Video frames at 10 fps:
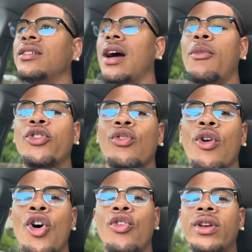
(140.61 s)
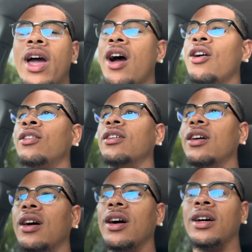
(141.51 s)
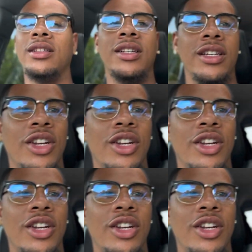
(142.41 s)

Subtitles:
I'm on the road now. Look,